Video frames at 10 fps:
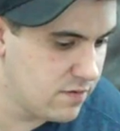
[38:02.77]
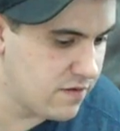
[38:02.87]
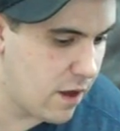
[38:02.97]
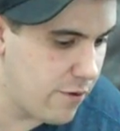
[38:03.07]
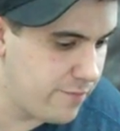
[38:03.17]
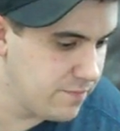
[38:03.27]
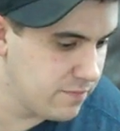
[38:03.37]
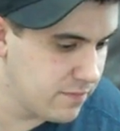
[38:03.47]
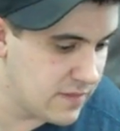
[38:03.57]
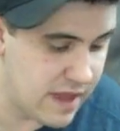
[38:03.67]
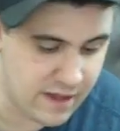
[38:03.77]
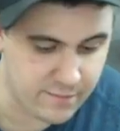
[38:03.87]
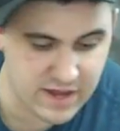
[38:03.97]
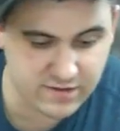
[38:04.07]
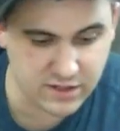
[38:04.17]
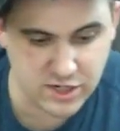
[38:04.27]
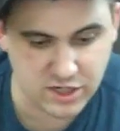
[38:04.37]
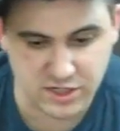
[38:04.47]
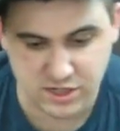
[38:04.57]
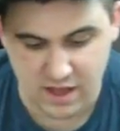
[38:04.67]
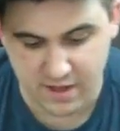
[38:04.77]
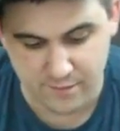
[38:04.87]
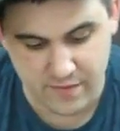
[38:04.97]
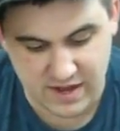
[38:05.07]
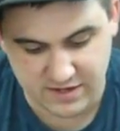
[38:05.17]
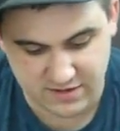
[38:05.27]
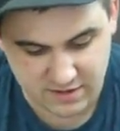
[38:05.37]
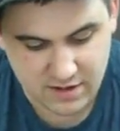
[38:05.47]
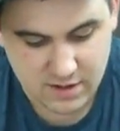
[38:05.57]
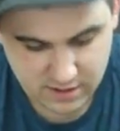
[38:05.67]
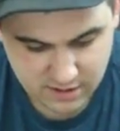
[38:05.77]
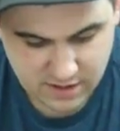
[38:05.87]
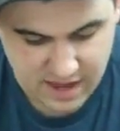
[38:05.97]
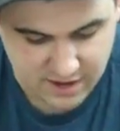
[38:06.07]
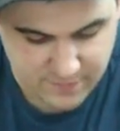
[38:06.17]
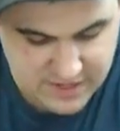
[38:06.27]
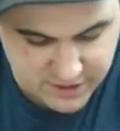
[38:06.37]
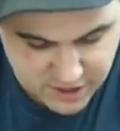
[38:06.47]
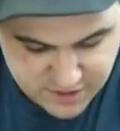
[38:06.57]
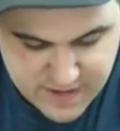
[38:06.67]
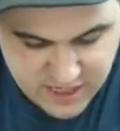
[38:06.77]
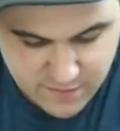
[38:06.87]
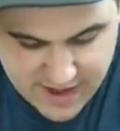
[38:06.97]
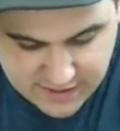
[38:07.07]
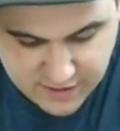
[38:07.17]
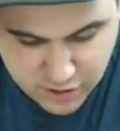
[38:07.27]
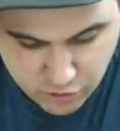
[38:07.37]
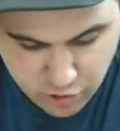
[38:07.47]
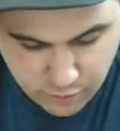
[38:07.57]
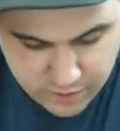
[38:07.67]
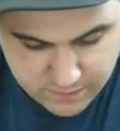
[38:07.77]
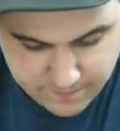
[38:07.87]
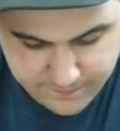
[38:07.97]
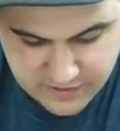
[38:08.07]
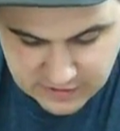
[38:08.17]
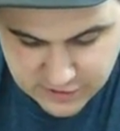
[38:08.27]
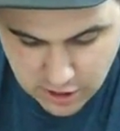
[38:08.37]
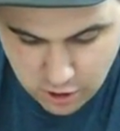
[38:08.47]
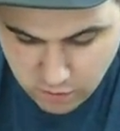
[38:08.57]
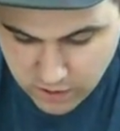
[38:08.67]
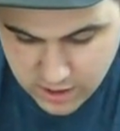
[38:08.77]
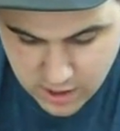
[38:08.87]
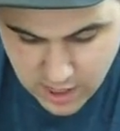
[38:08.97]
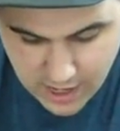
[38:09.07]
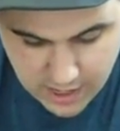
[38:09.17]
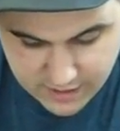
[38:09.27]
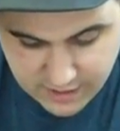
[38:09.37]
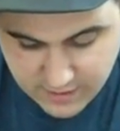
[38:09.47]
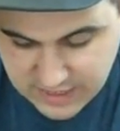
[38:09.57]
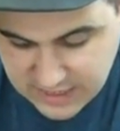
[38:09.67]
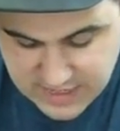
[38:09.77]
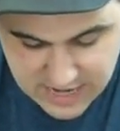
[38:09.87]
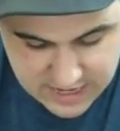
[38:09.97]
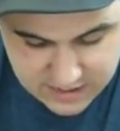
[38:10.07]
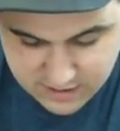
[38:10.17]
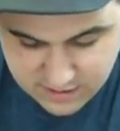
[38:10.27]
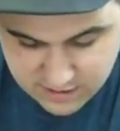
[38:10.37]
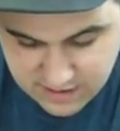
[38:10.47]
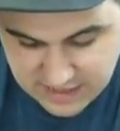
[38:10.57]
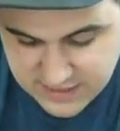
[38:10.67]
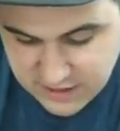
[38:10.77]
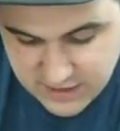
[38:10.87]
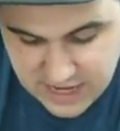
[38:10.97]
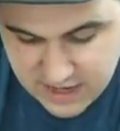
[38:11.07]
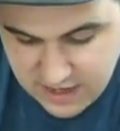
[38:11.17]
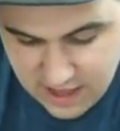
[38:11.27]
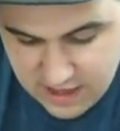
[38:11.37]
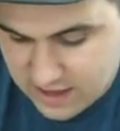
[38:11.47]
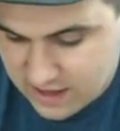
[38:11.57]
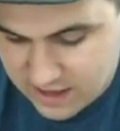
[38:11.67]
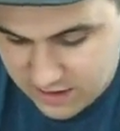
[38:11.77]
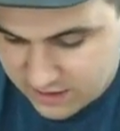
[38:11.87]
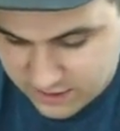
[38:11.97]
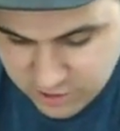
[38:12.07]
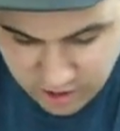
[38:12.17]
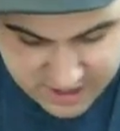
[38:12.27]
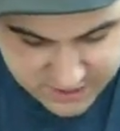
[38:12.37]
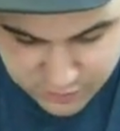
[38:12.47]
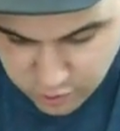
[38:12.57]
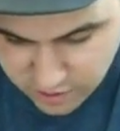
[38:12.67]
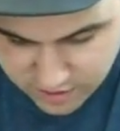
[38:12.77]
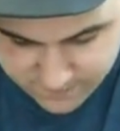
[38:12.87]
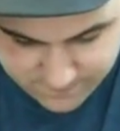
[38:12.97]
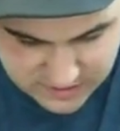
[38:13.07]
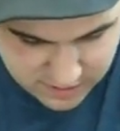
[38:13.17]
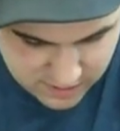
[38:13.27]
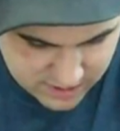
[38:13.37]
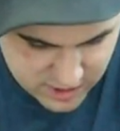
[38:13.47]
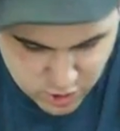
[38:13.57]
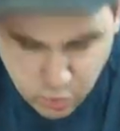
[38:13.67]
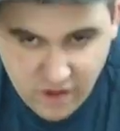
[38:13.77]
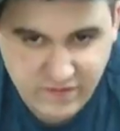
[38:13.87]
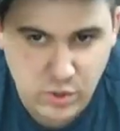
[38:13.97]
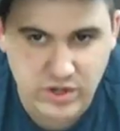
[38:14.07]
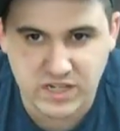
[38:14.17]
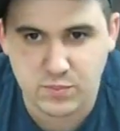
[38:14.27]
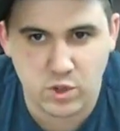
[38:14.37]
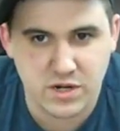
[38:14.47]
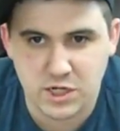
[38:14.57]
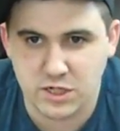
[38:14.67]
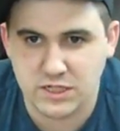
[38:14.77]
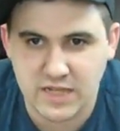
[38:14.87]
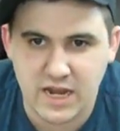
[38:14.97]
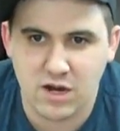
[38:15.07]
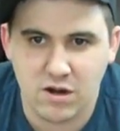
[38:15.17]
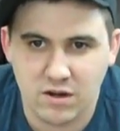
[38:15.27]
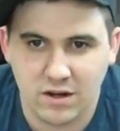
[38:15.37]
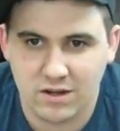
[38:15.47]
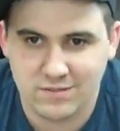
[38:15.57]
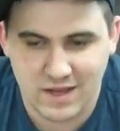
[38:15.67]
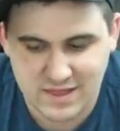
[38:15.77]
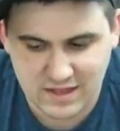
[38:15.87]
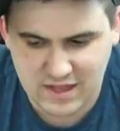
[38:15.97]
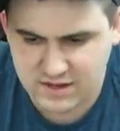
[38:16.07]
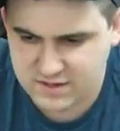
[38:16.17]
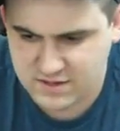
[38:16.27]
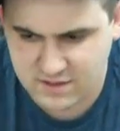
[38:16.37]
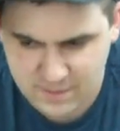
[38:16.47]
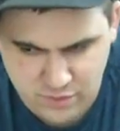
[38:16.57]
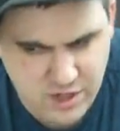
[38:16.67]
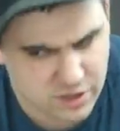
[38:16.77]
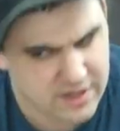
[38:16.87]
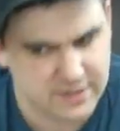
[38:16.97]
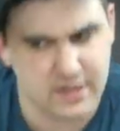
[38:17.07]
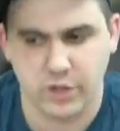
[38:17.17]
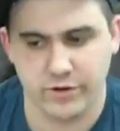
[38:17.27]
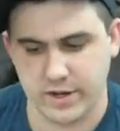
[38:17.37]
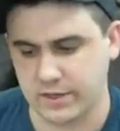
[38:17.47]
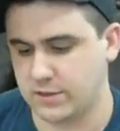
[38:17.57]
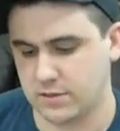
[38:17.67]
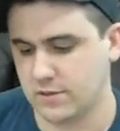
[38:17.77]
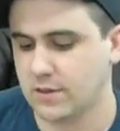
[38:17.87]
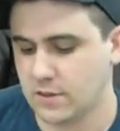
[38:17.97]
So yeah, yeah it just, just, it just makes, disentangles. Yeah, the basically just makes them act as a group. So uh, I mean, they can take they can still take a, uh, a, transport. It's 12 points per additional psyker. I think that's I'm pretty sure that's an increase